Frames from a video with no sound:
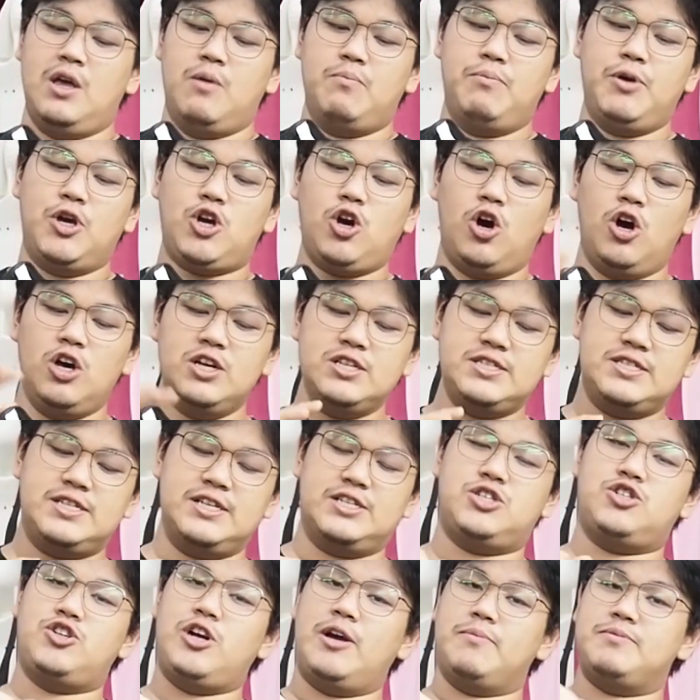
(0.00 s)
Because the
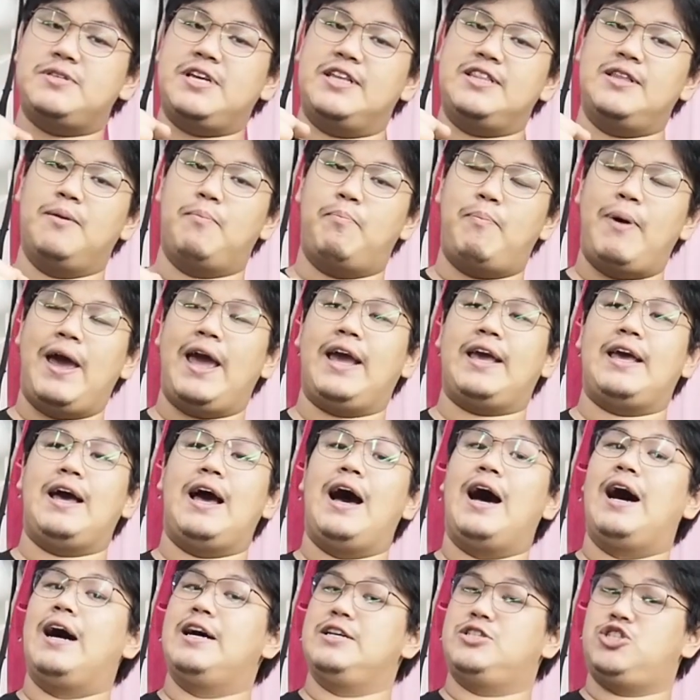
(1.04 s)
straps at the back
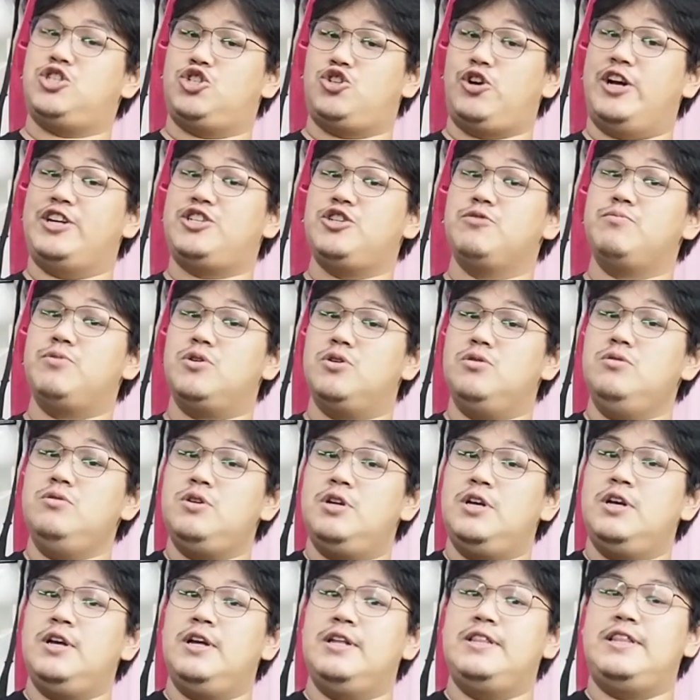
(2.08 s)
are stretchable,
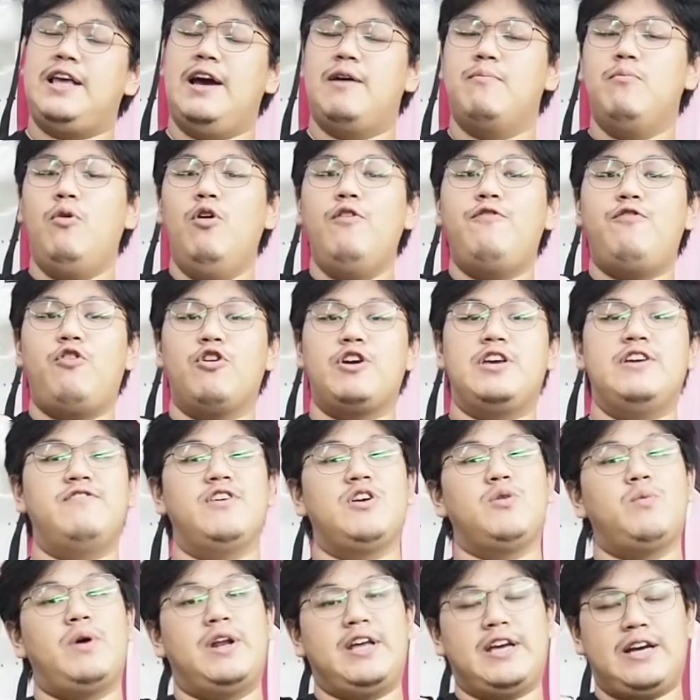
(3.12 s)
they are more
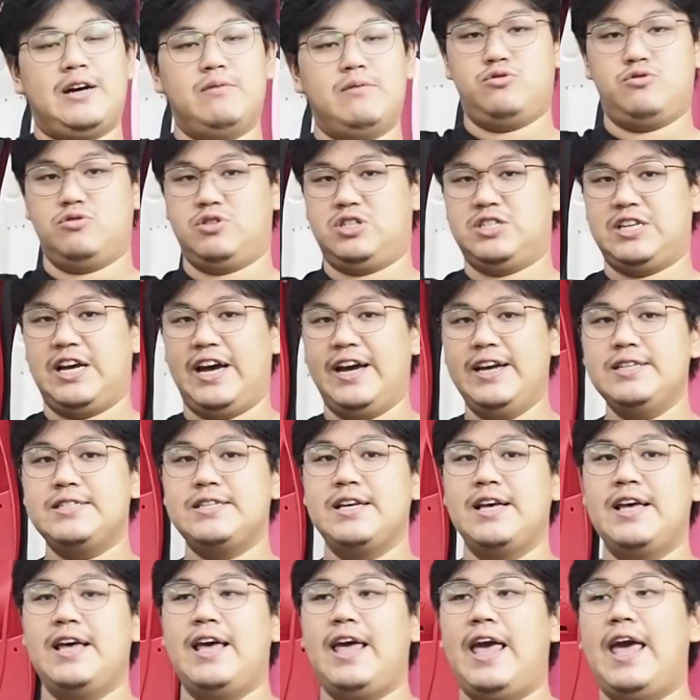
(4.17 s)
forgiving when it to size,
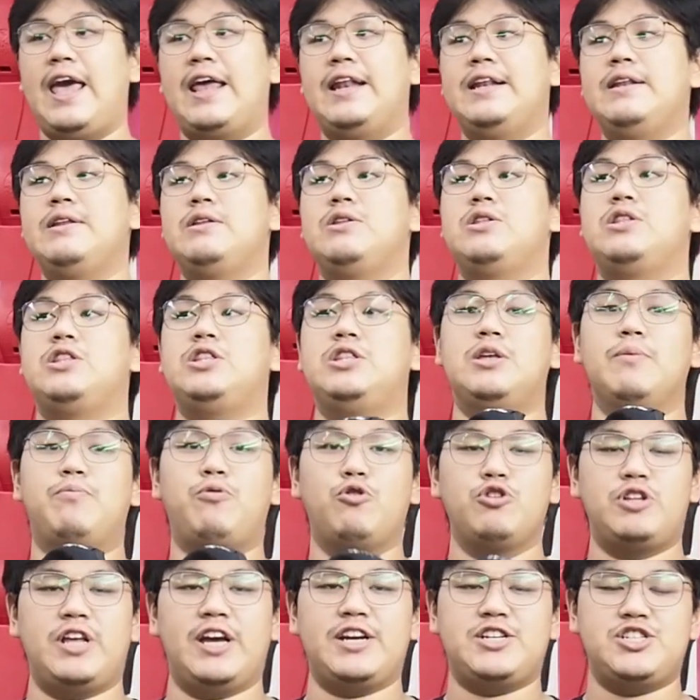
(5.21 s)
and the
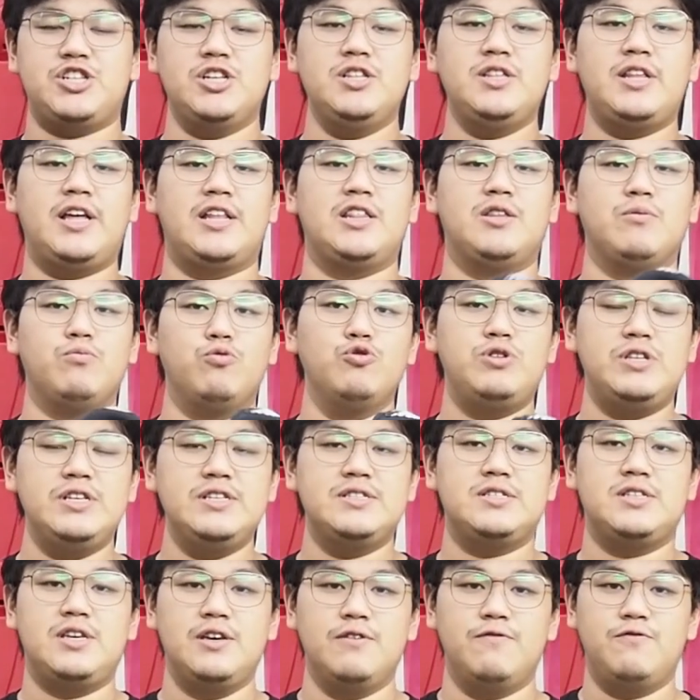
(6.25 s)
protection that the
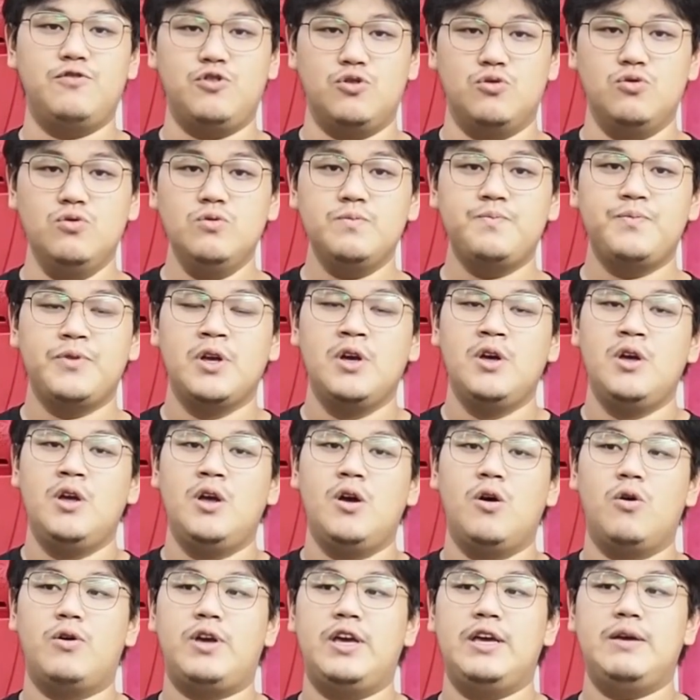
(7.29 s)
booties give you,
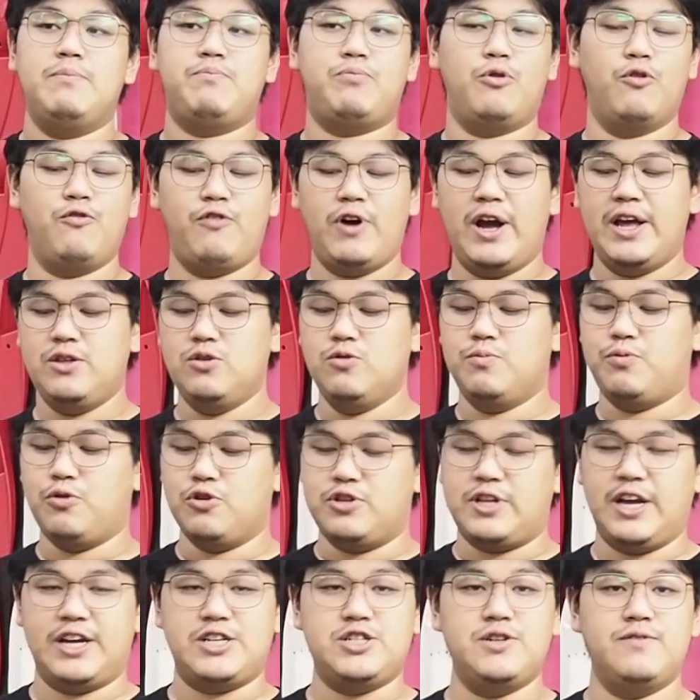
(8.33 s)
okay, provide you
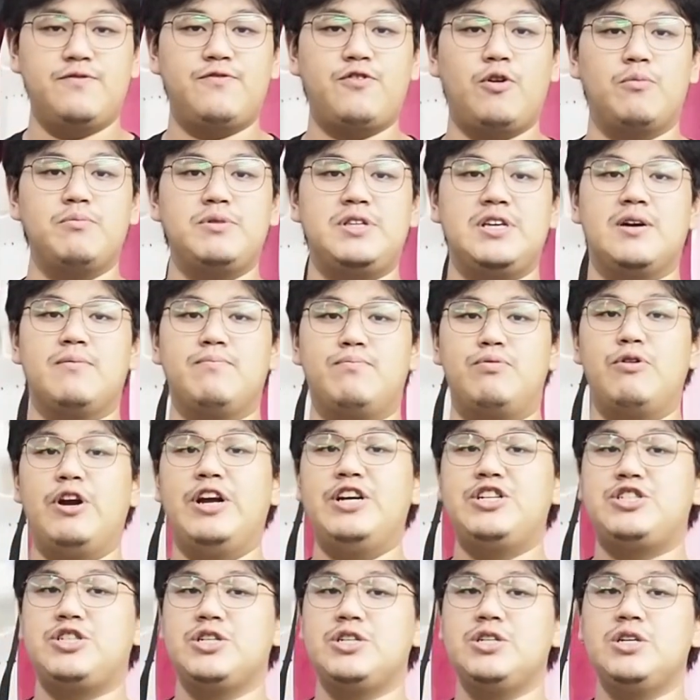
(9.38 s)
protection from the
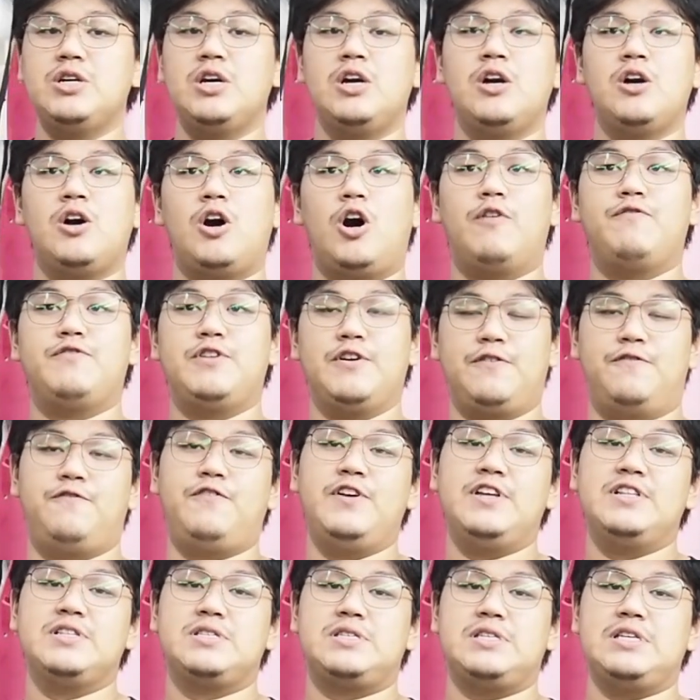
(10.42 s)
abrasion of the
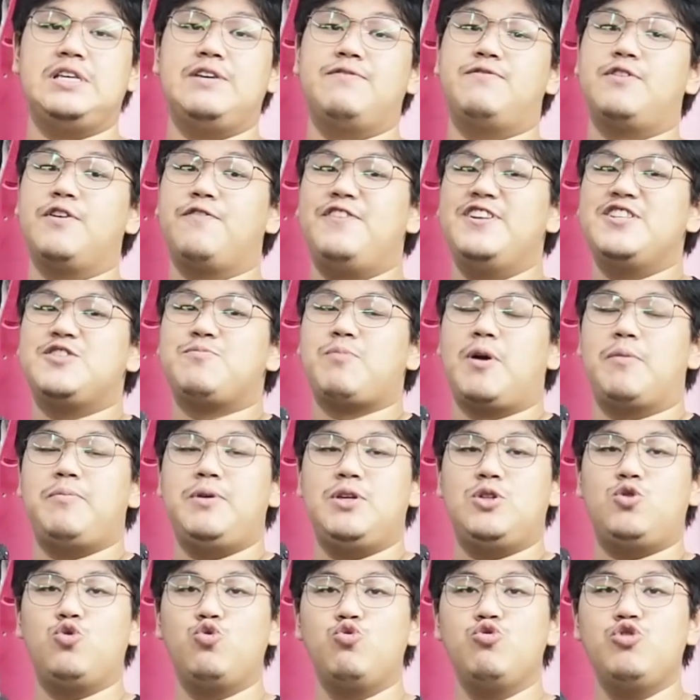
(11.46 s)
fins if the fins might be
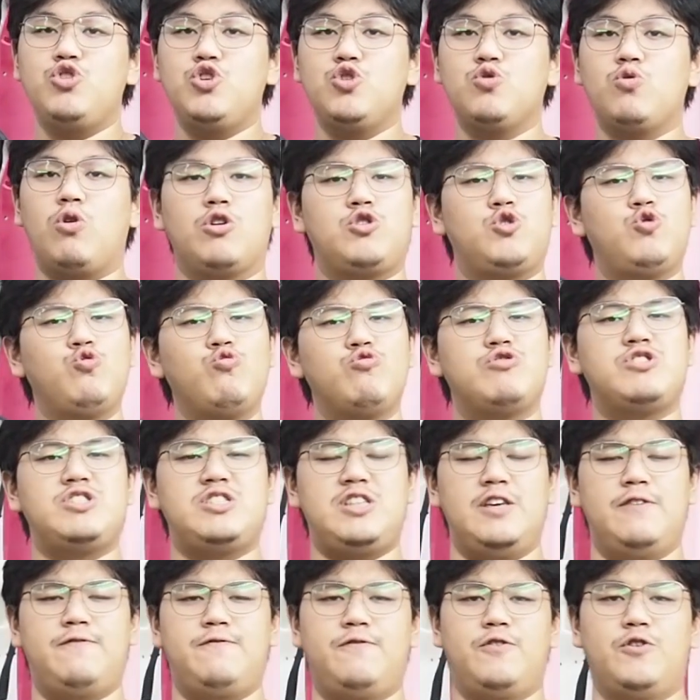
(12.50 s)
too new or too
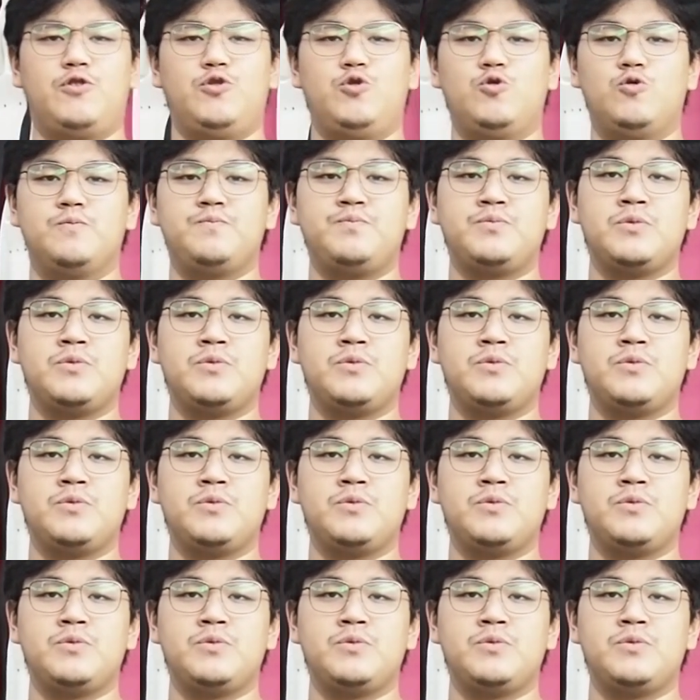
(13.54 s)
stiff for you.